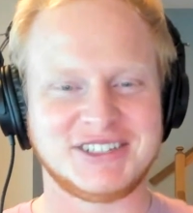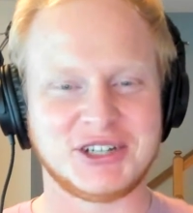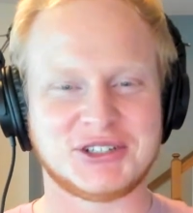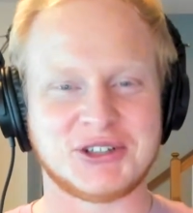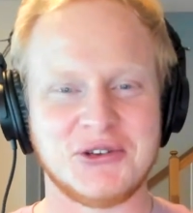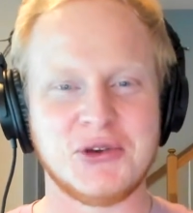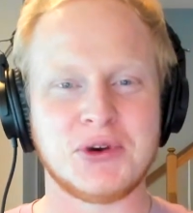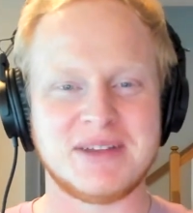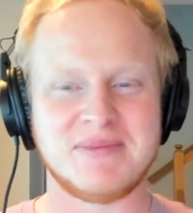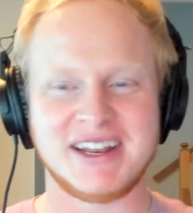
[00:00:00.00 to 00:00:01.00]
Just so you
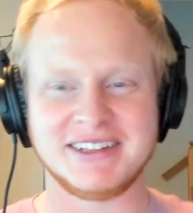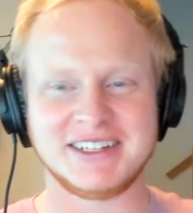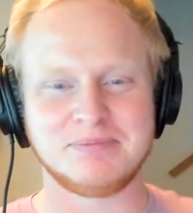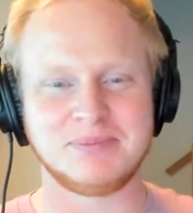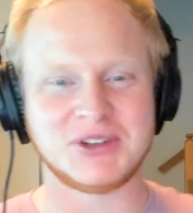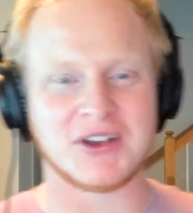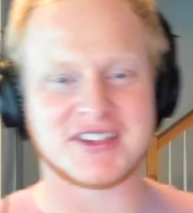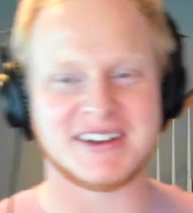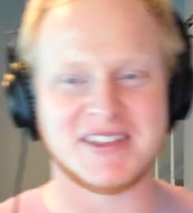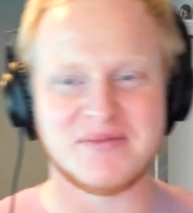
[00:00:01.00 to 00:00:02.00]
wouldn't immediately
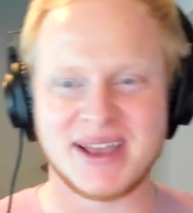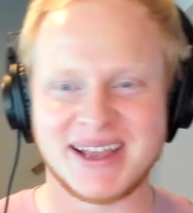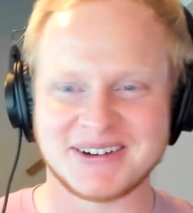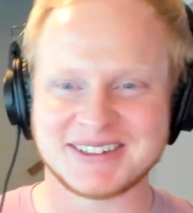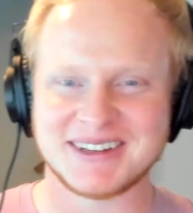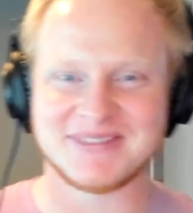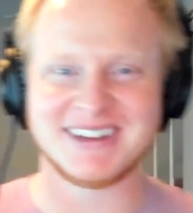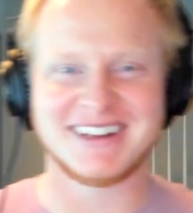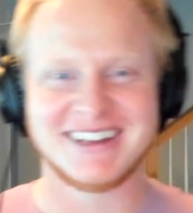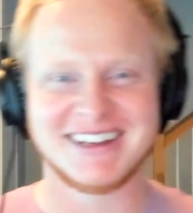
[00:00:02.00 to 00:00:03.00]
toss it in the bin or something.